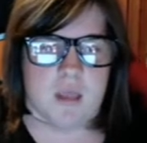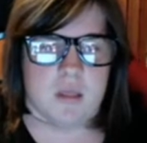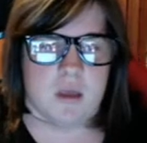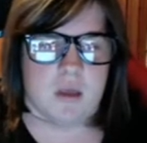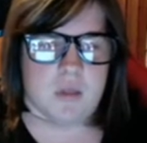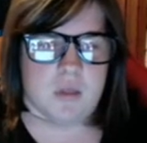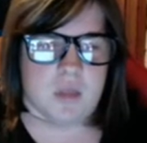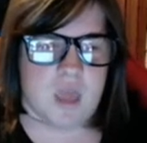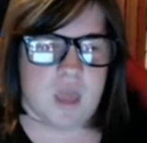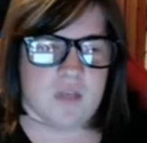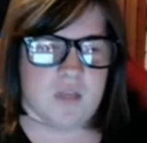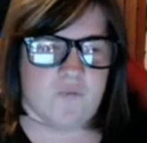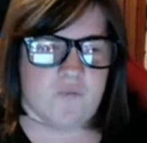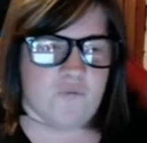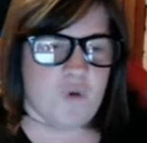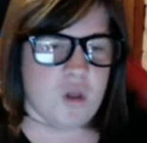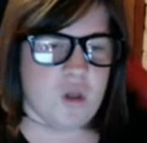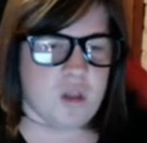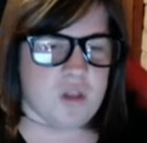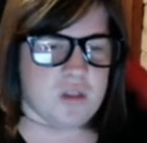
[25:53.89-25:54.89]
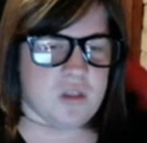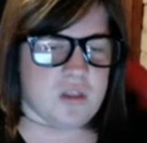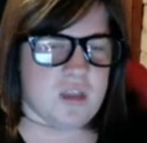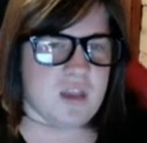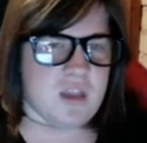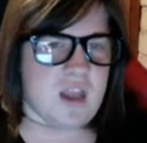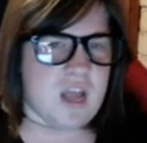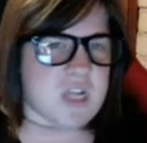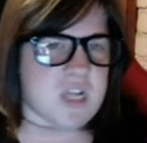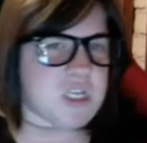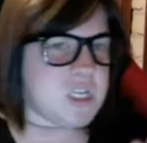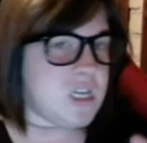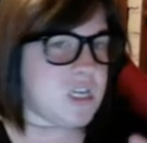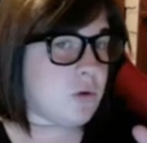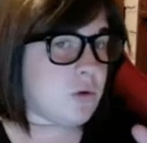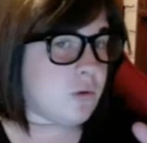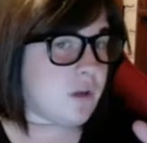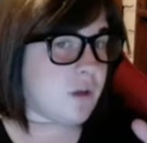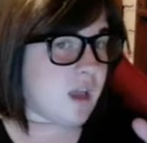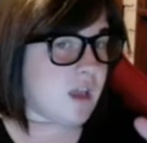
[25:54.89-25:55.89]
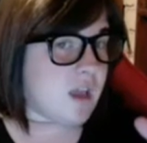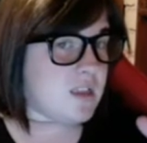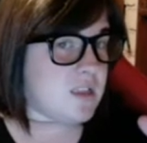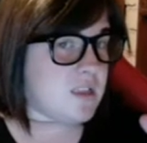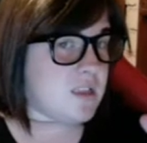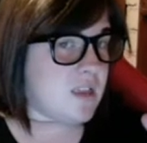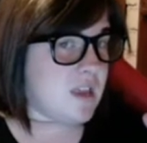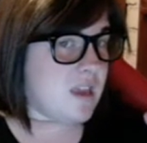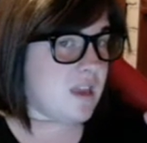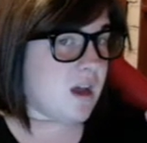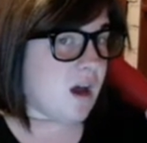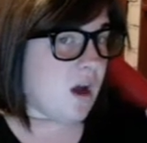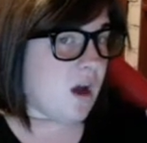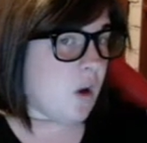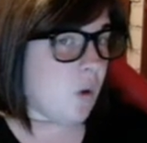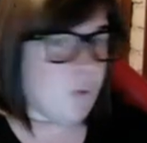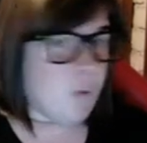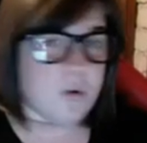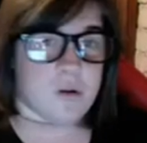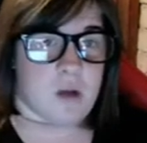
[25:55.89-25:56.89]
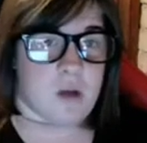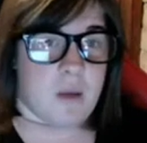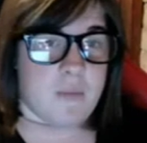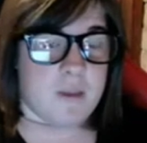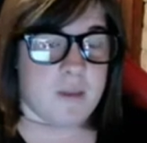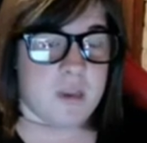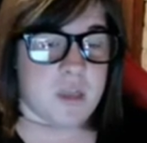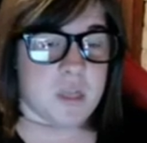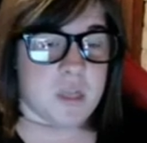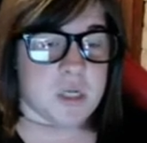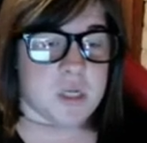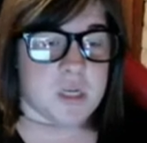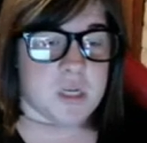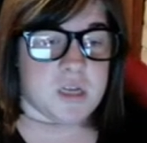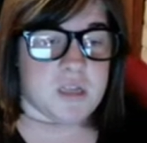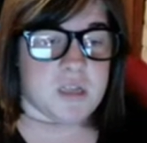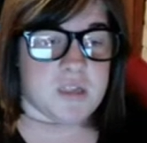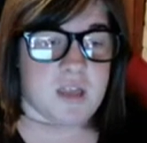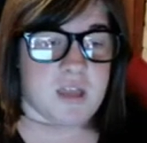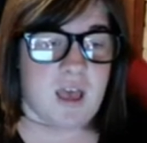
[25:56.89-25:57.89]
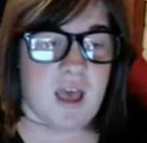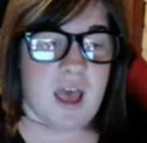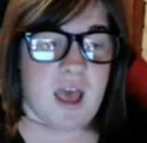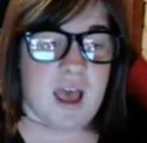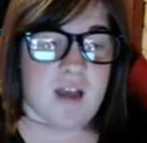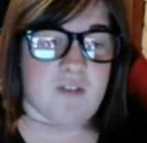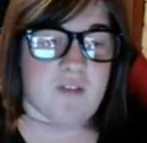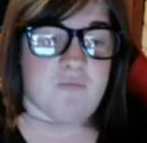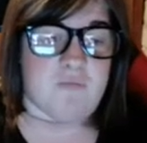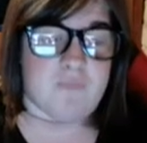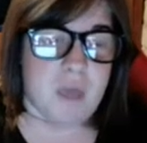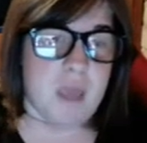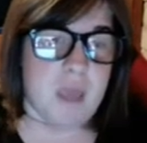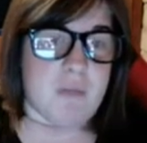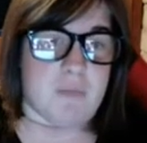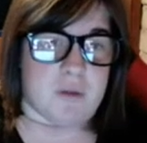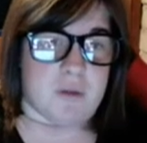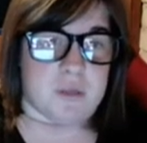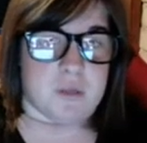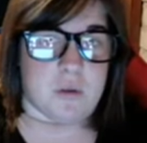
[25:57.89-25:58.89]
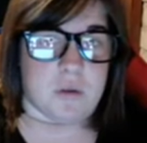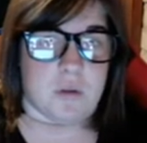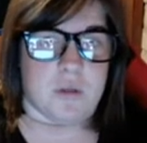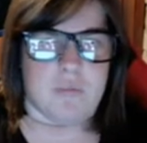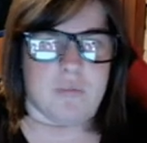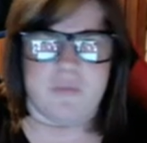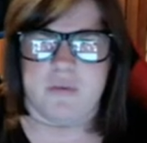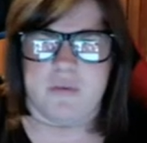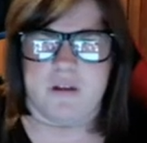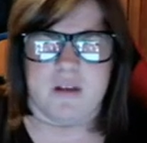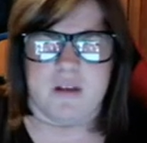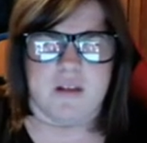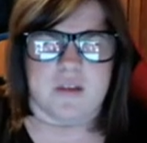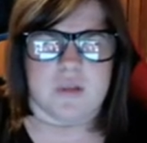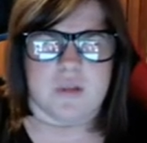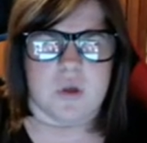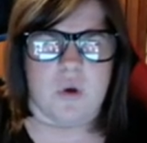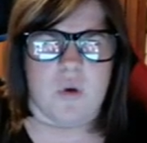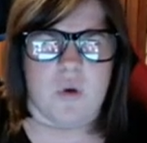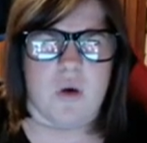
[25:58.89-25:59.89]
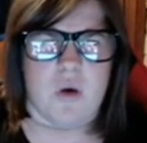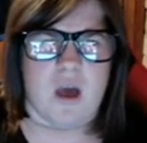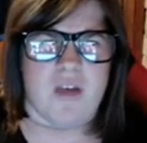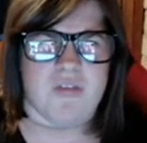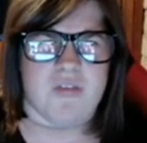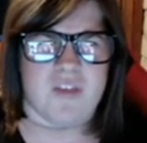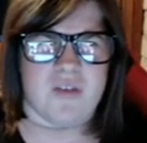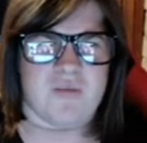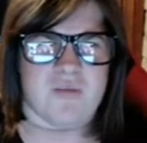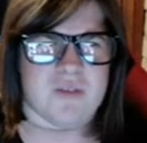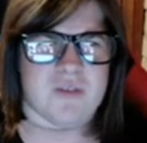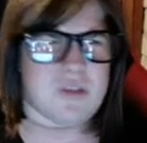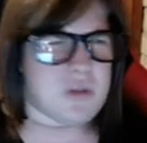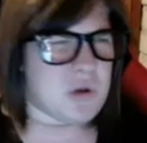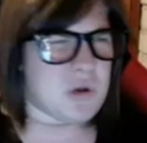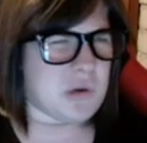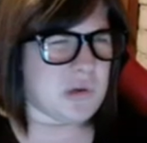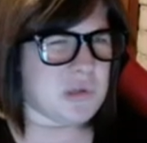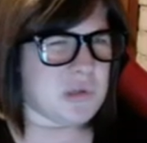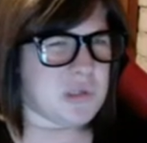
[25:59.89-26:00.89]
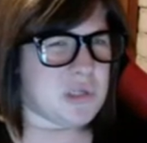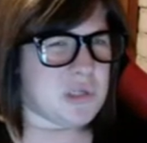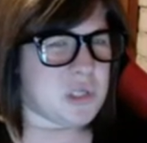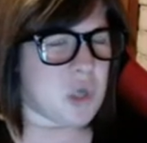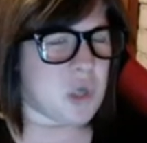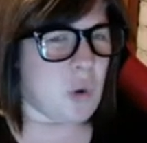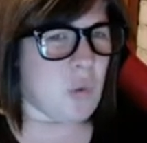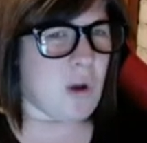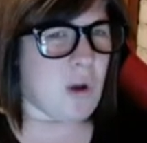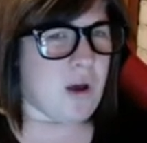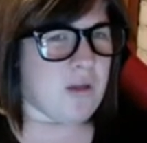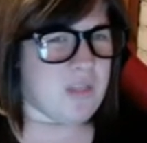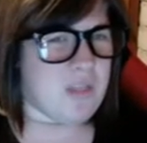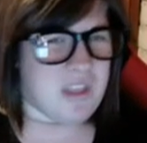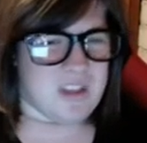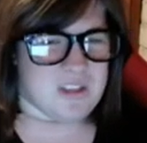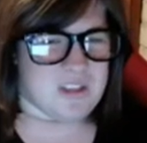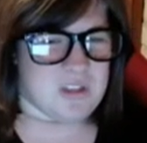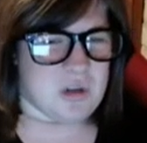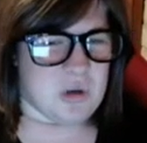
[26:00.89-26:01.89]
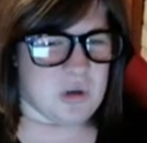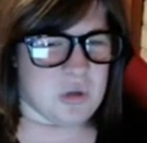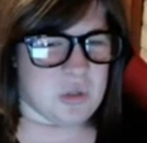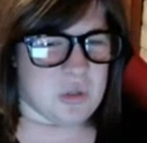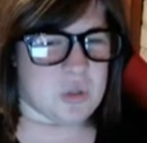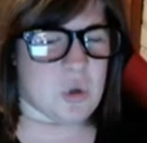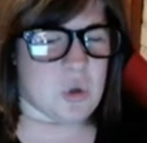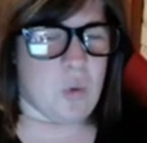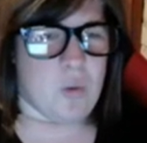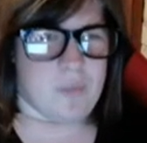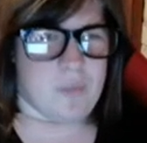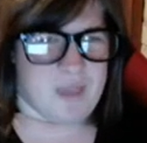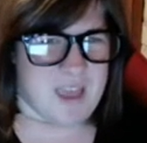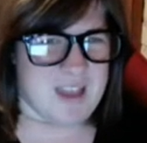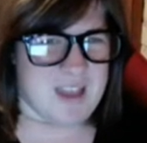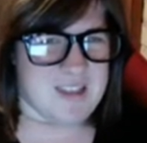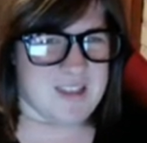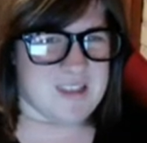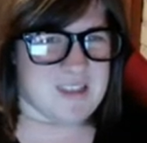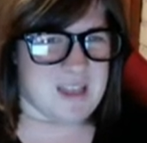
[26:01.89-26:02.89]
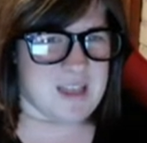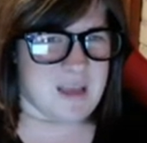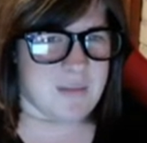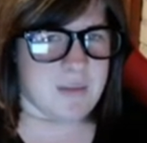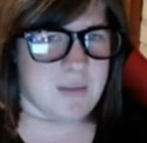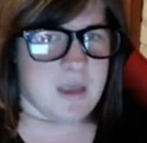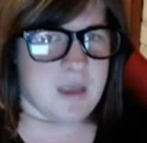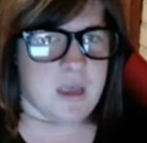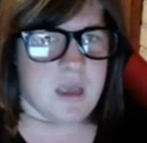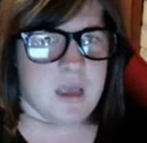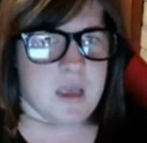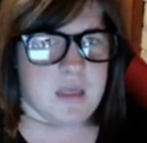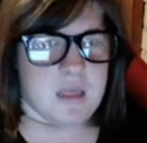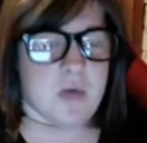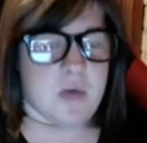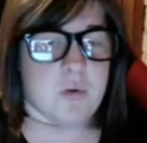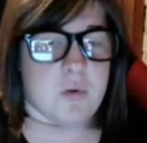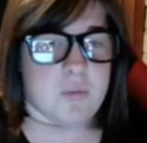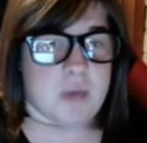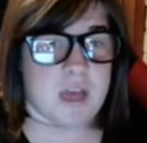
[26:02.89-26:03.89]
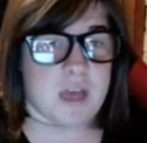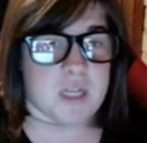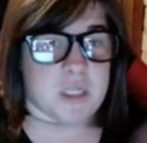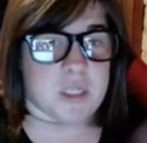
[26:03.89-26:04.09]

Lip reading: The Foot Elite actually creates the origami ninjas out of paper. So I think when the turtles show up, like turtles go up against them, they will actually